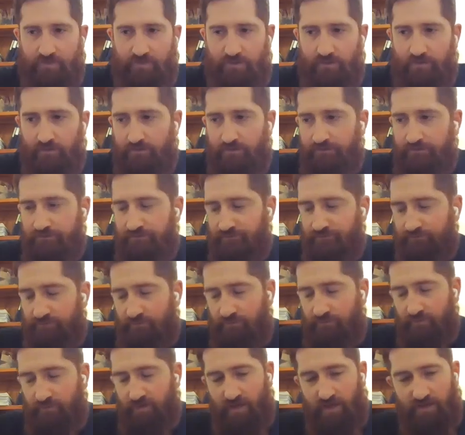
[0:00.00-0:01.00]
So
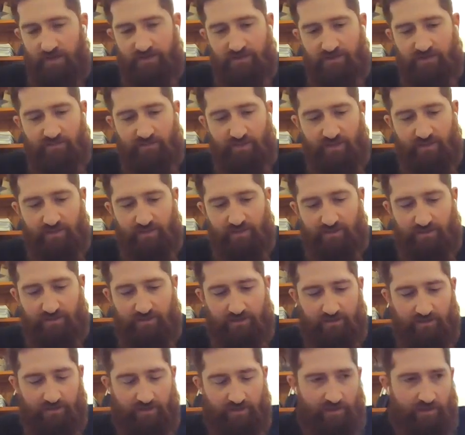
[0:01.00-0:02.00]
as you
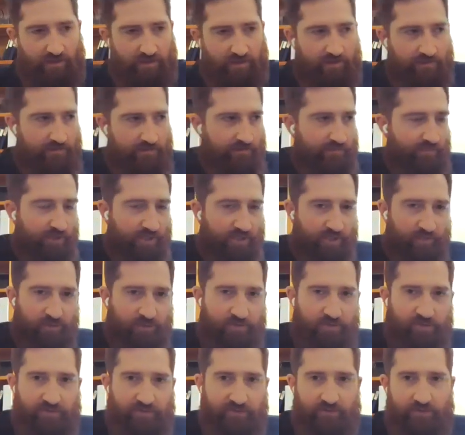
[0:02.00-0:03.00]
mentioned, Borrelia
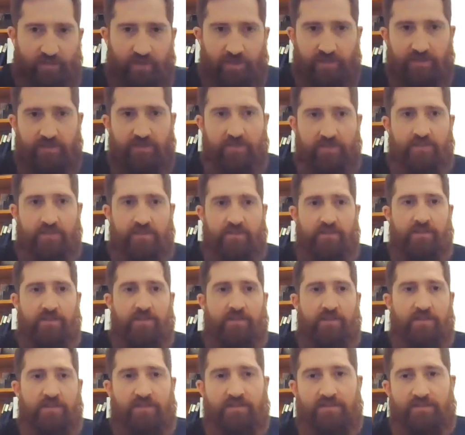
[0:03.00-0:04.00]
burgdorferi
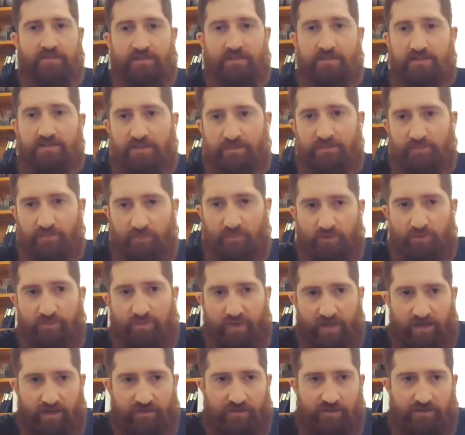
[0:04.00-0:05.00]
is a tick-borne
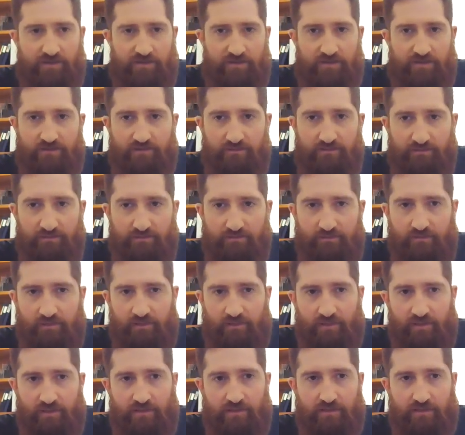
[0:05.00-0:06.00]
pathogen
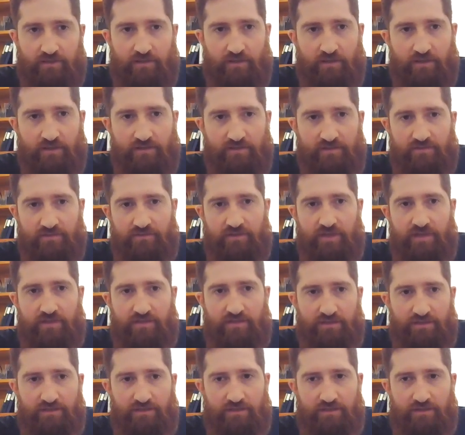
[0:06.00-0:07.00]
and the causative
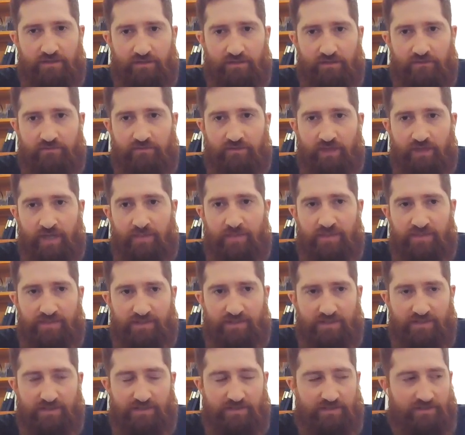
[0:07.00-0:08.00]
agent of Lyme
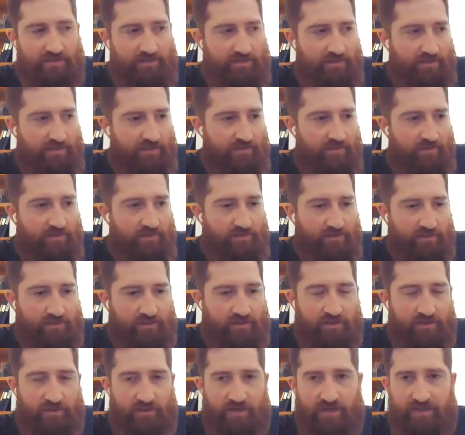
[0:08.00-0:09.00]
disease here
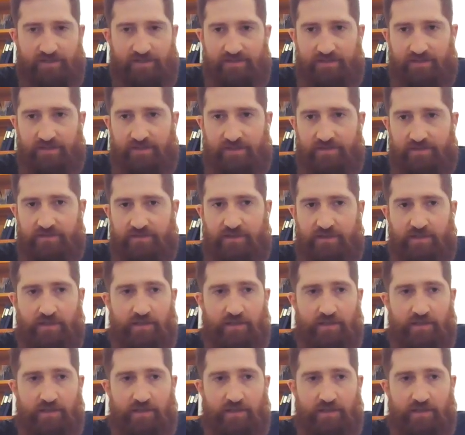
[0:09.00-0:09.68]
in the United States.